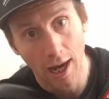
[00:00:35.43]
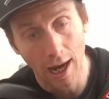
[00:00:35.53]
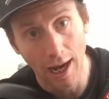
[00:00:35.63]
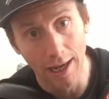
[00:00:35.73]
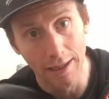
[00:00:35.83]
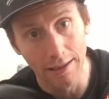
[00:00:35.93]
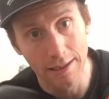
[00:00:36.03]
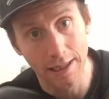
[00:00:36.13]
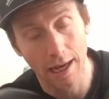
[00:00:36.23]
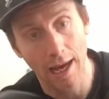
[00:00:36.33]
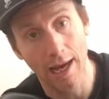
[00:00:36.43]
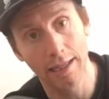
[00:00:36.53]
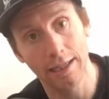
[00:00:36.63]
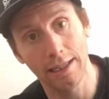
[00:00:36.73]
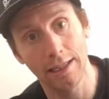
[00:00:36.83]
And
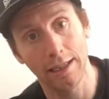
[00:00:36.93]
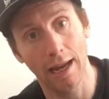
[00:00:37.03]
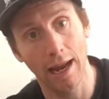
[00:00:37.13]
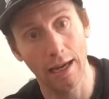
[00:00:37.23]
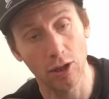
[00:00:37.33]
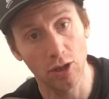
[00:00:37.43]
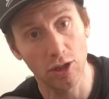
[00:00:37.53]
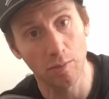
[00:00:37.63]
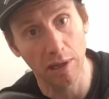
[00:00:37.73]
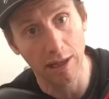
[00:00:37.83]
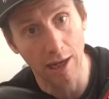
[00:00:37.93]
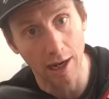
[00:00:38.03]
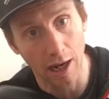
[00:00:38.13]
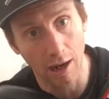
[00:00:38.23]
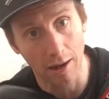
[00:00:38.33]
Annie used to be
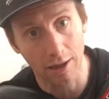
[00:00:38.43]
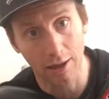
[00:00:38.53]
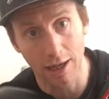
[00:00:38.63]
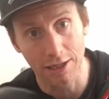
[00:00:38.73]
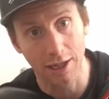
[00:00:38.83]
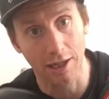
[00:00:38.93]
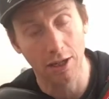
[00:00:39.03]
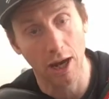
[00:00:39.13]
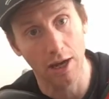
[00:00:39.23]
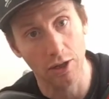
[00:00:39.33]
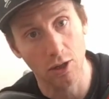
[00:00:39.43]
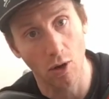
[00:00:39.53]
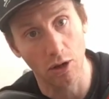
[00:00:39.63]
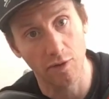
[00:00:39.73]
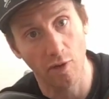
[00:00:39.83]
in a classic kind of
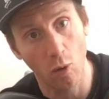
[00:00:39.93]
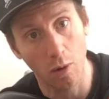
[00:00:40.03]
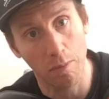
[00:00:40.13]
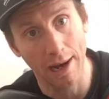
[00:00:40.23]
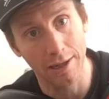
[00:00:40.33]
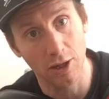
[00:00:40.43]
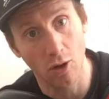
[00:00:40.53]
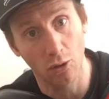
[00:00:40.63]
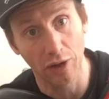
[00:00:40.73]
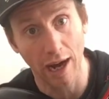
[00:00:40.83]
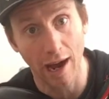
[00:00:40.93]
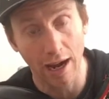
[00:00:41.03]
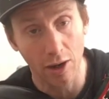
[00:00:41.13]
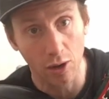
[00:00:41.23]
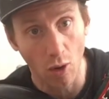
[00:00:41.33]
Scottish folk band called the
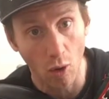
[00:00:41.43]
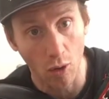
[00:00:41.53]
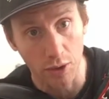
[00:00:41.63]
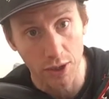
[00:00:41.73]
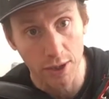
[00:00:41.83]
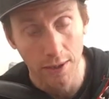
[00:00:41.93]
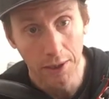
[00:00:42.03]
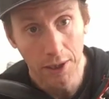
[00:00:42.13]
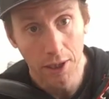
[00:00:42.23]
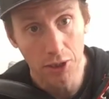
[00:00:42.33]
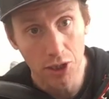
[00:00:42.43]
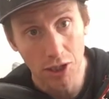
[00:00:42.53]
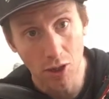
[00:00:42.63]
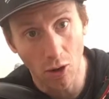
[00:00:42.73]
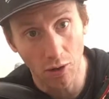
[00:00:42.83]
Iron Horse, and she
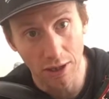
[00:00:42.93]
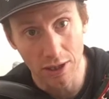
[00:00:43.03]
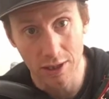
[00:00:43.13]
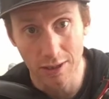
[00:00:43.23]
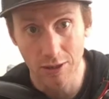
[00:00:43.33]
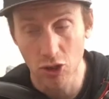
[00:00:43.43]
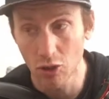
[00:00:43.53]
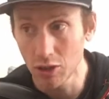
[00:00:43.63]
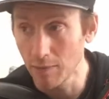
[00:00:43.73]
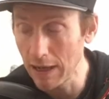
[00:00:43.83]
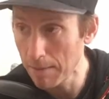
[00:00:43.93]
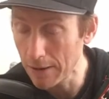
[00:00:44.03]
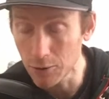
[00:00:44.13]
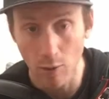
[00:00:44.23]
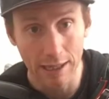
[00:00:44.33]
taught this tune to me
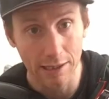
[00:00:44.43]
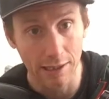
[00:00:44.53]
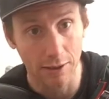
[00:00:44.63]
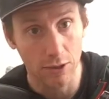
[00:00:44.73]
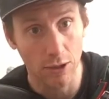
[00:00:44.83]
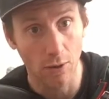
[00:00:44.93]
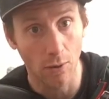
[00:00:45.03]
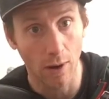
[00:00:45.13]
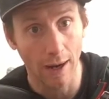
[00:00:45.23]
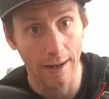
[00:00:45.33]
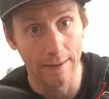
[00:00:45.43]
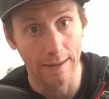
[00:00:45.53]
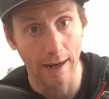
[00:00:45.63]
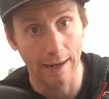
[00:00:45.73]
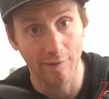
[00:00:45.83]
about 20 years ago, and
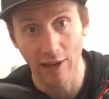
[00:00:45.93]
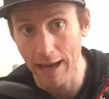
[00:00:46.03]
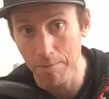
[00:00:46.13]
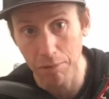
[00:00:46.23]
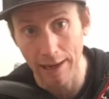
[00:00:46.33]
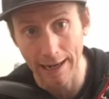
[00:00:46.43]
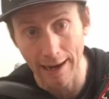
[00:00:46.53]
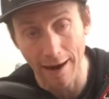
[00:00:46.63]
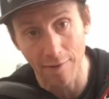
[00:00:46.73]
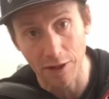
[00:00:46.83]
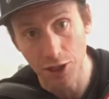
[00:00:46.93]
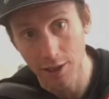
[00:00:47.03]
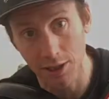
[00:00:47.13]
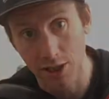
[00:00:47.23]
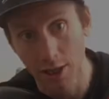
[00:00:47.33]
I kept playing it ever
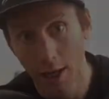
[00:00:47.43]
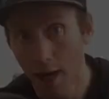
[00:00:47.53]
since.